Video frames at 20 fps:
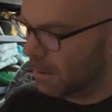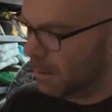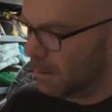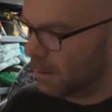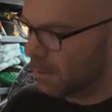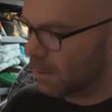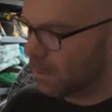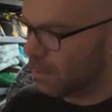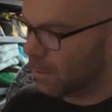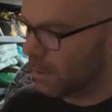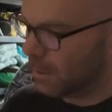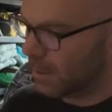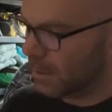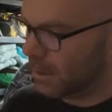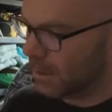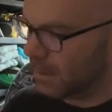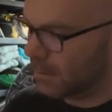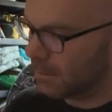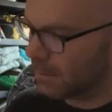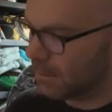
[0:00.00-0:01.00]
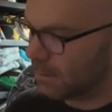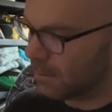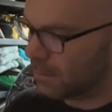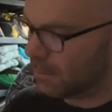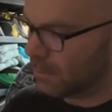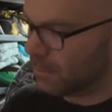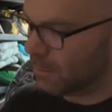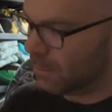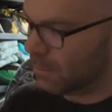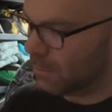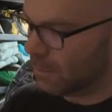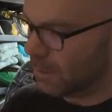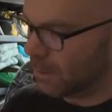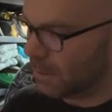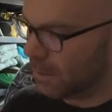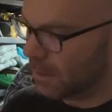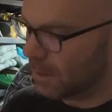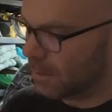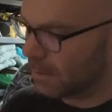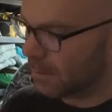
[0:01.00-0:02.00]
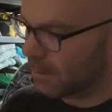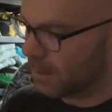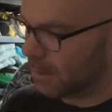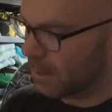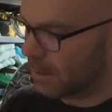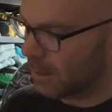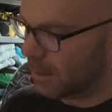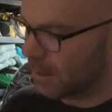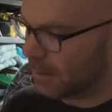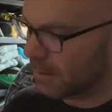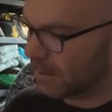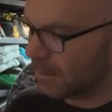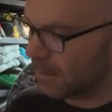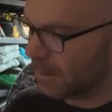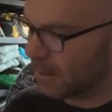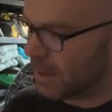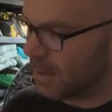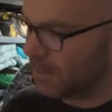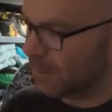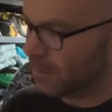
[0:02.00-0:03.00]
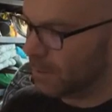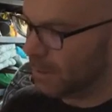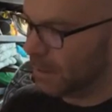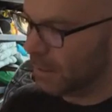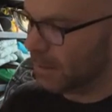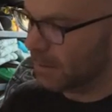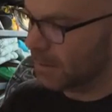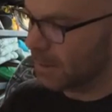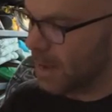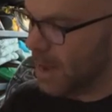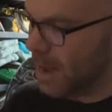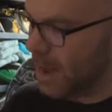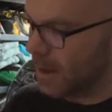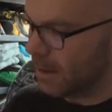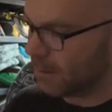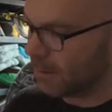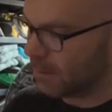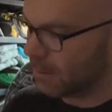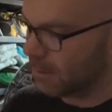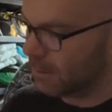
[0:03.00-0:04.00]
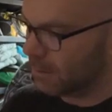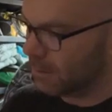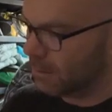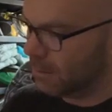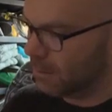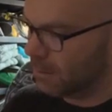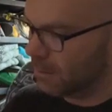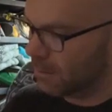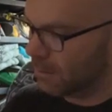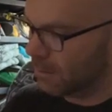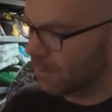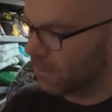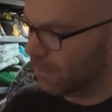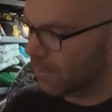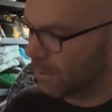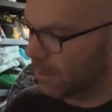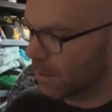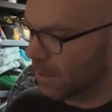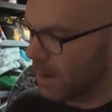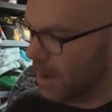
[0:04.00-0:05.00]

And the cool thing is with this, it doesn't have to be exact for the